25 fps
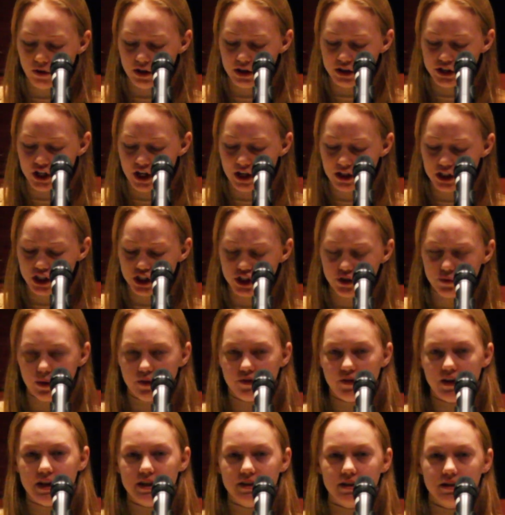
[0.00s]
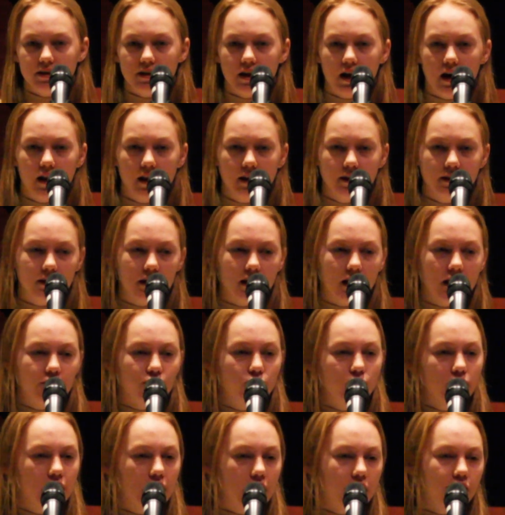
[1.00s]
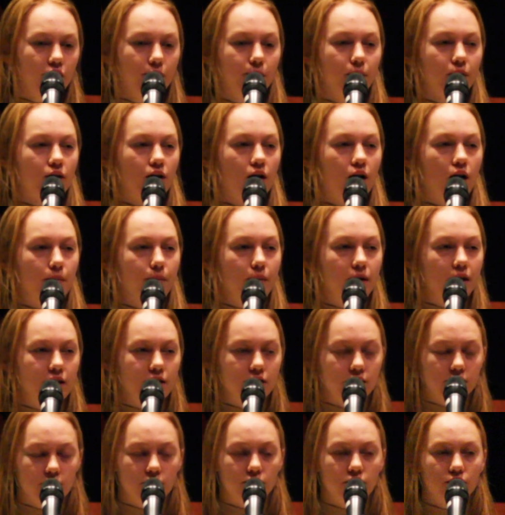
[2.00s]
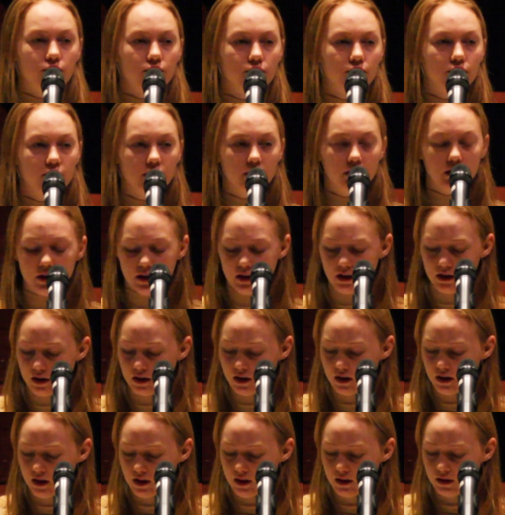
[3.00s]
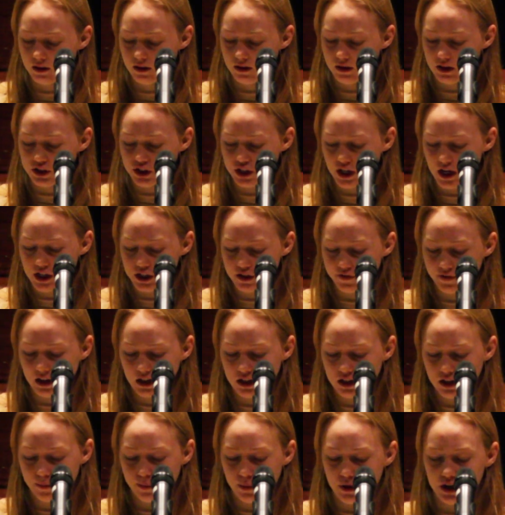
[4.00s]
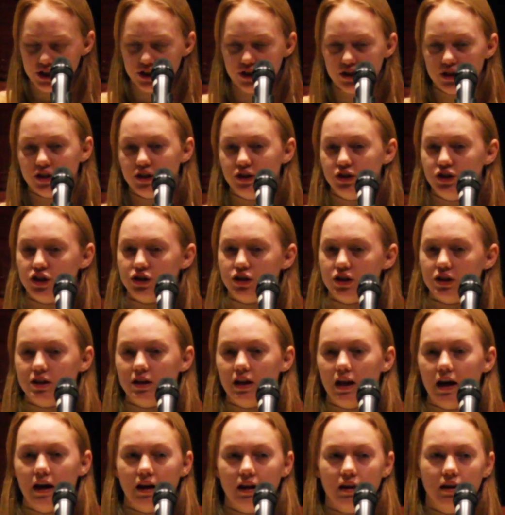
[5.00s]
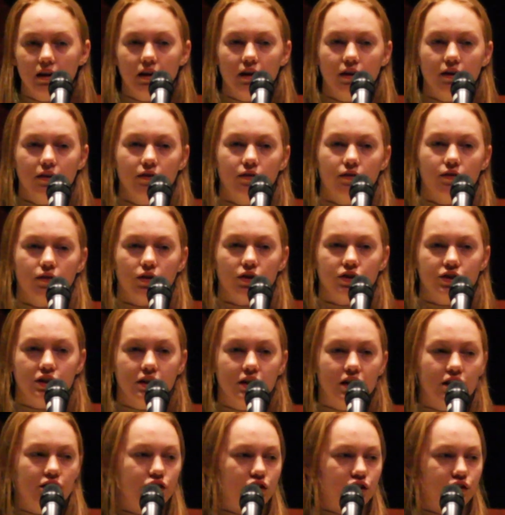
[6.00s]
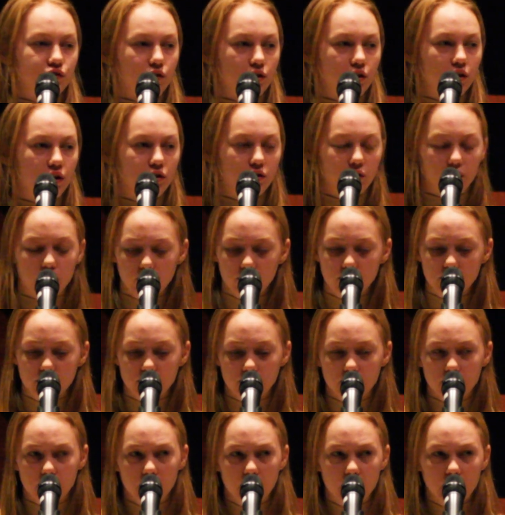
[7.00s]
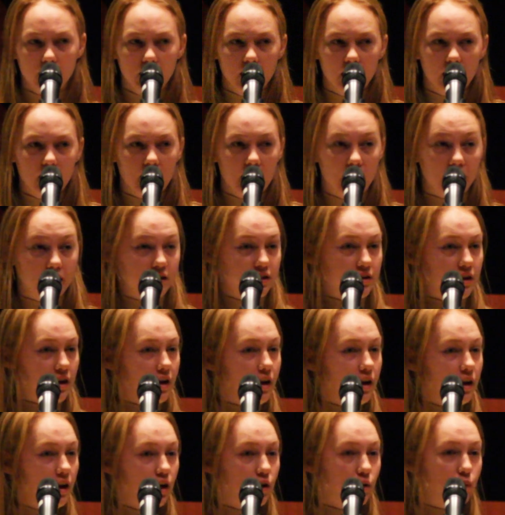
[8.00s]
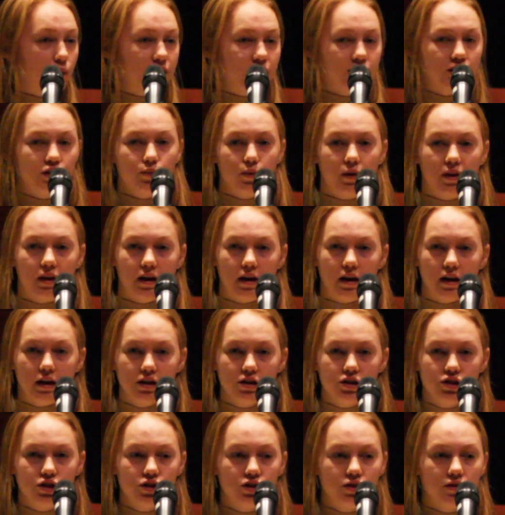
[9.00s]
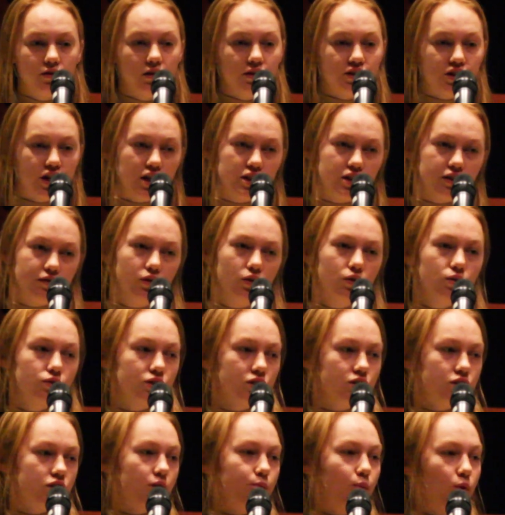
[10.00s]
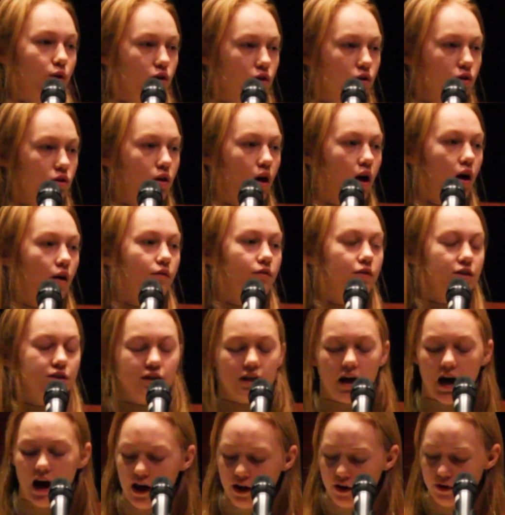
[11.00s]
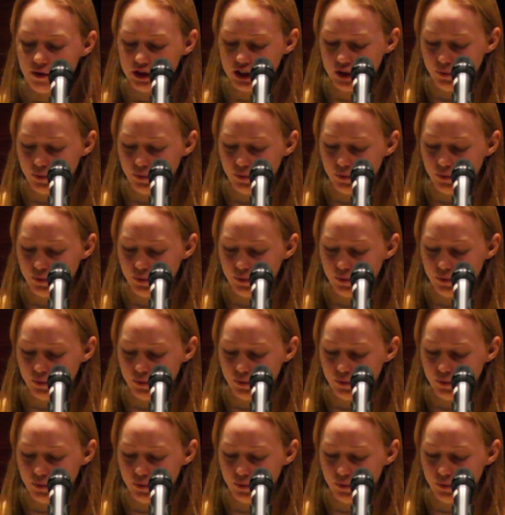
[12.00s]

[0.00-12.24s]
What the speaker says: The challenges we face in life will never become easier. The chance of getting depression is just as likely for a teenager as for an adult. Anxiety increases with age. The chance of losing someone you love is higher